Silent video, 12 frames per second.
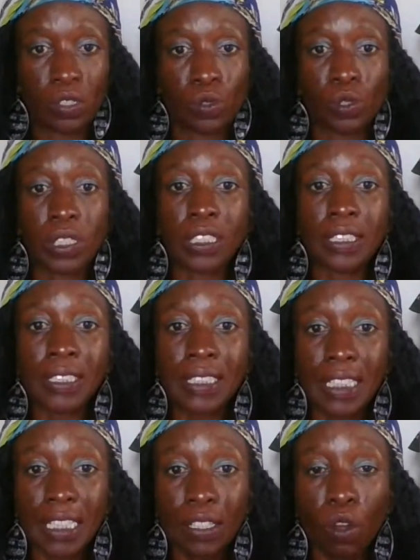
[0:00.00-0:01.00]
You can
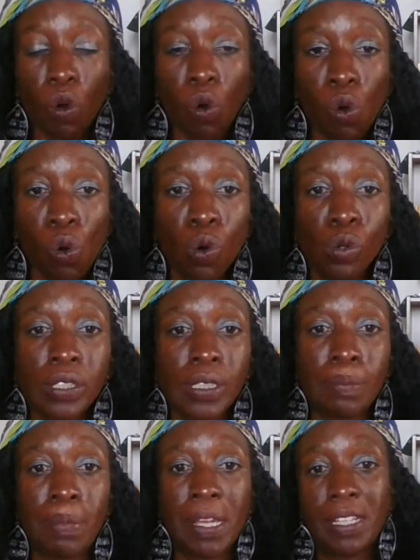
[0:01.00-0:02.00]
see the whole
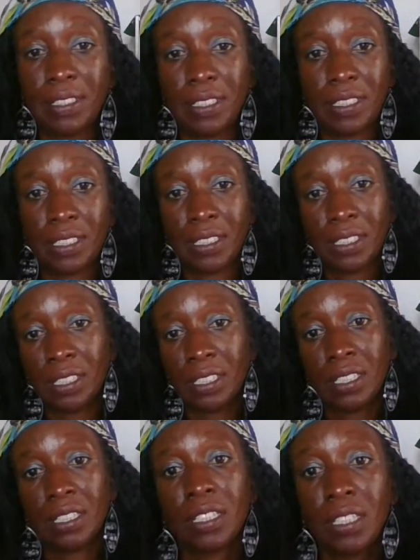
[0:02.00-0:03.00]
space.
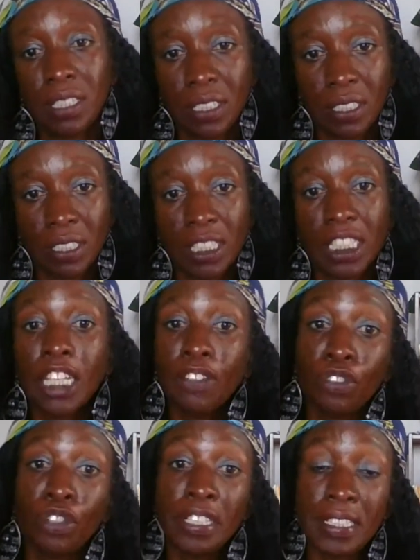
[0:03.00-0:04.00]
Give
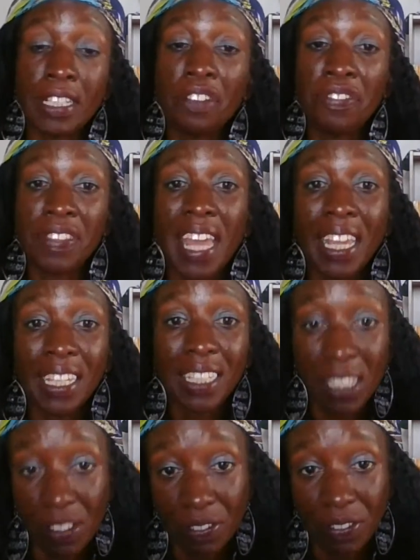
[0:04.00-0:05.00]
yourself that
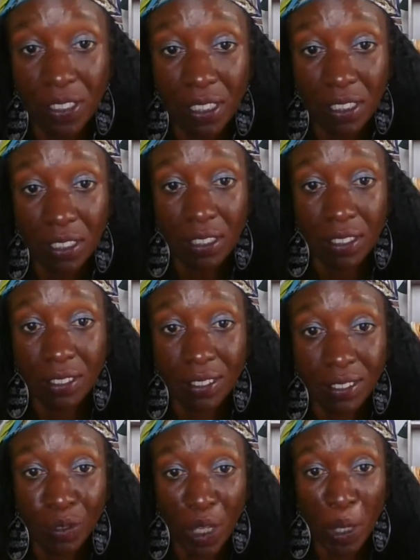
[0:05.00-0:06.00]
gift.
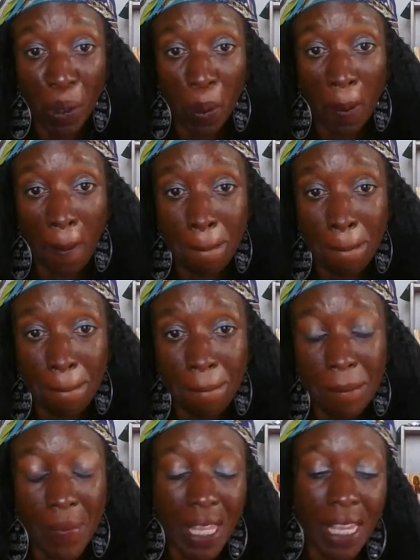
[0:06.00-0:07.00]
Okay?
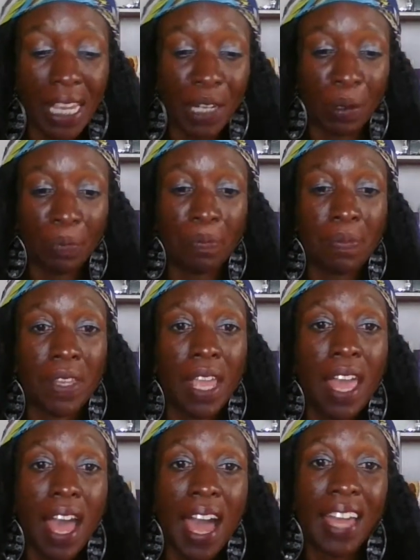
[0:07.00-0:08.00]
Anyway,
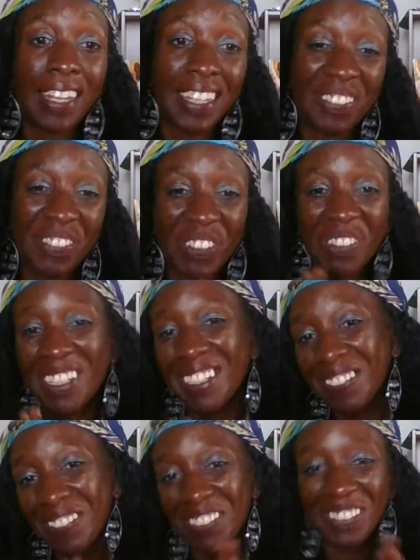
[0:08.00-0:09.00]
I love you,
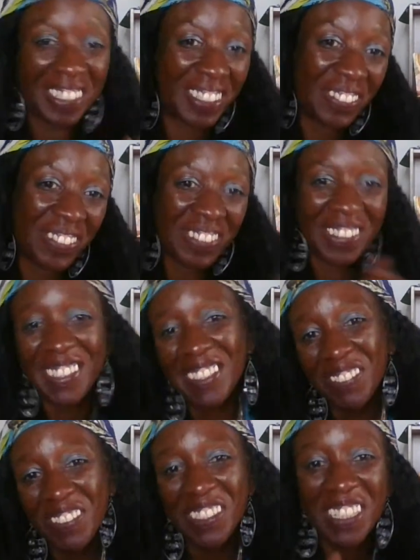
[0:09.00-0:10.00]
love you, love you,
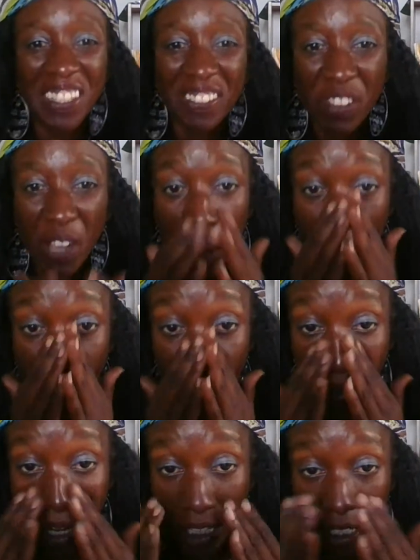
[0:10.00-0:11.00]
love you, love you. Happy
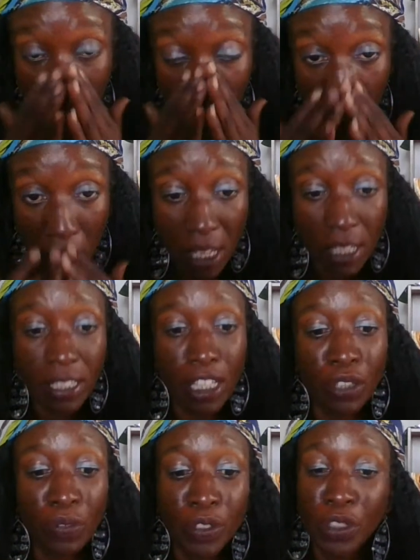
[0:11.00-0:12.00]
Friday.
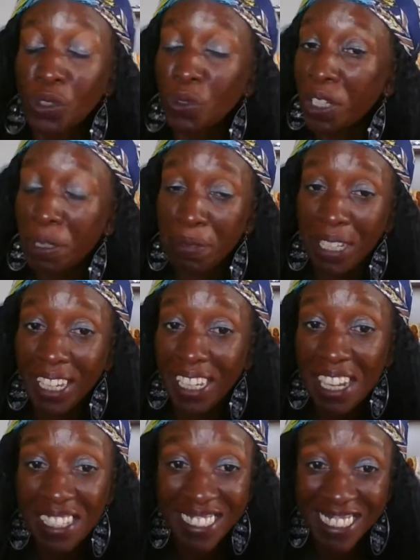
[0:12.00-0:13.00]
Thank you for joining me, and
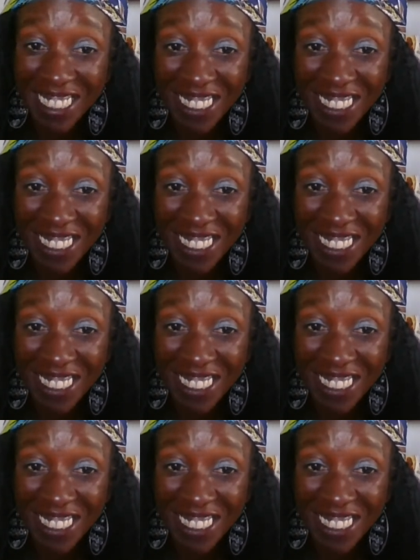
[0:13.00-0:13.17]
I'll see you